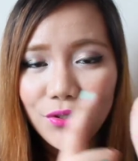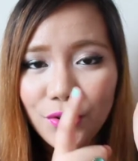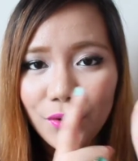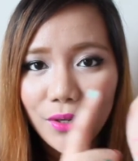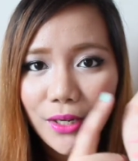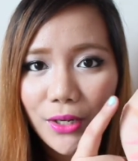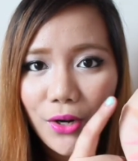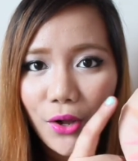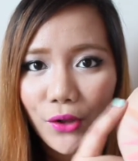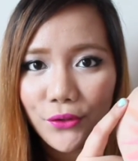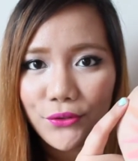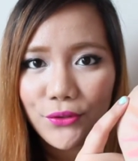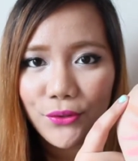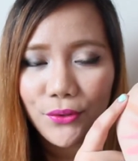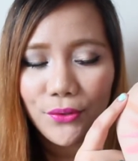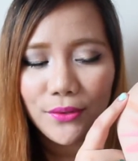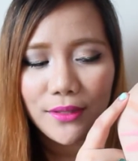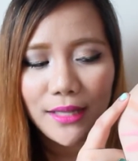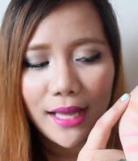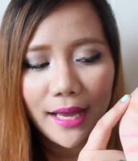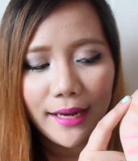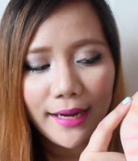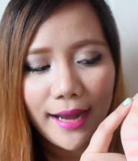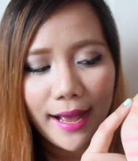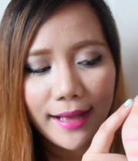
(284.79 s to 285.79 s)
so you can also use
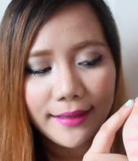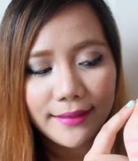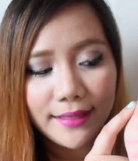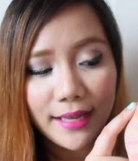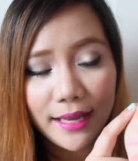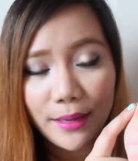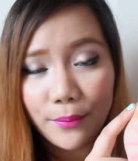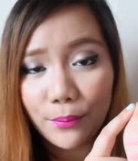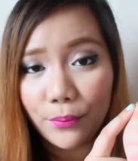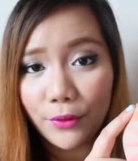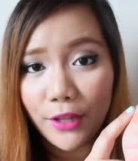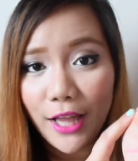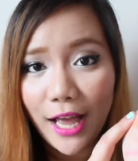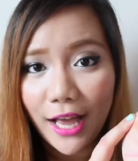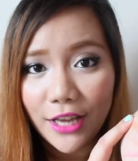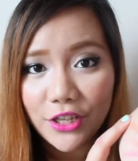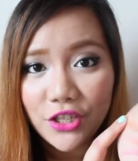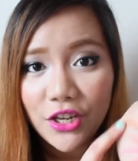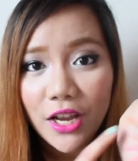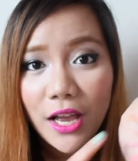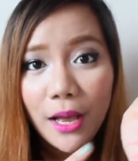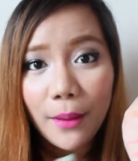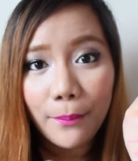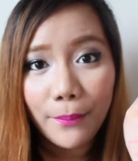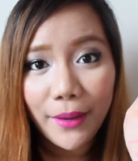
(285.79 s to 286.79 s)
that as a blush,